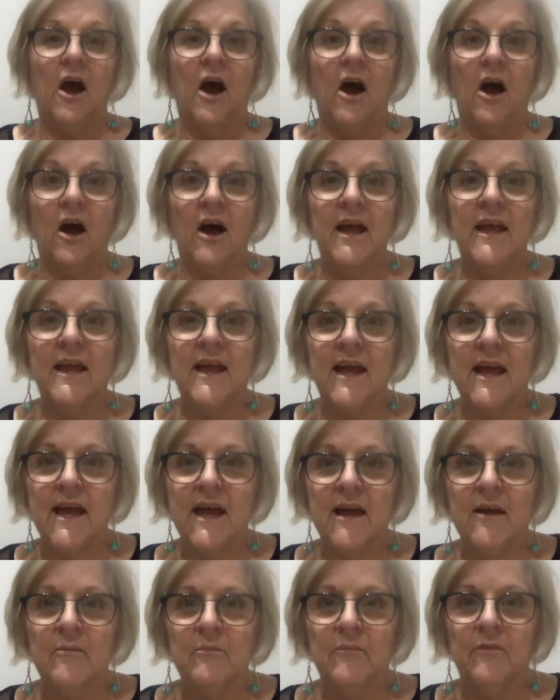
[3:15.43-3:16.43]
I
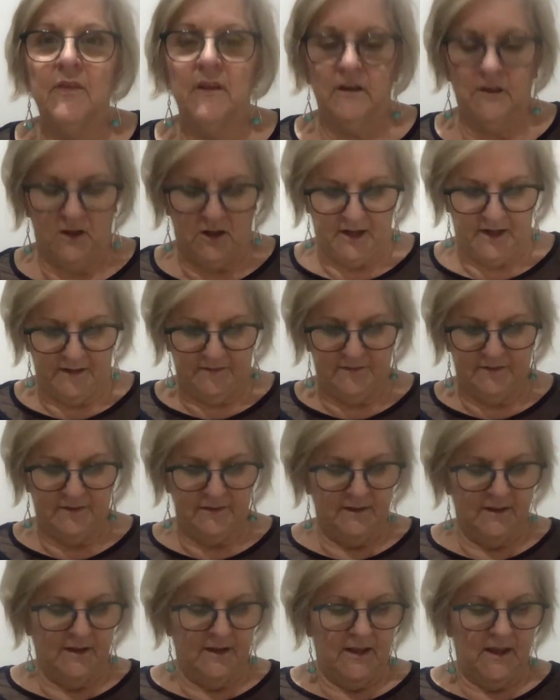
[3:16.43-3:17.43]
am the light.
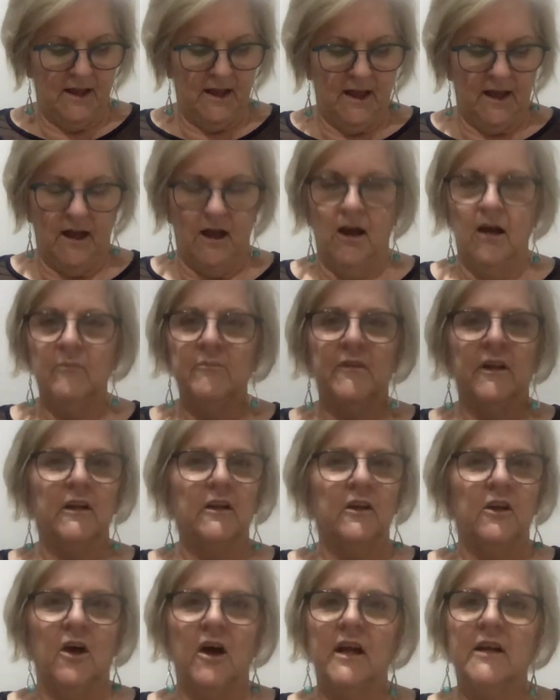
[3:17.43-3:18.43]
I'm the
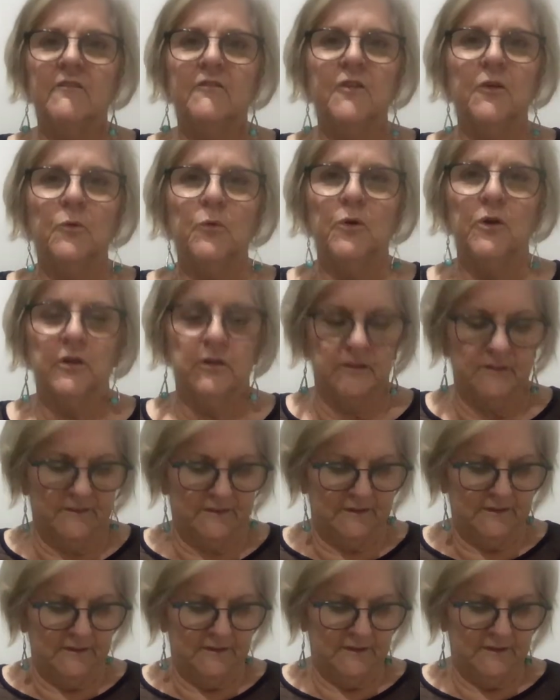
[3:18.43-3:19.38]
light of the world.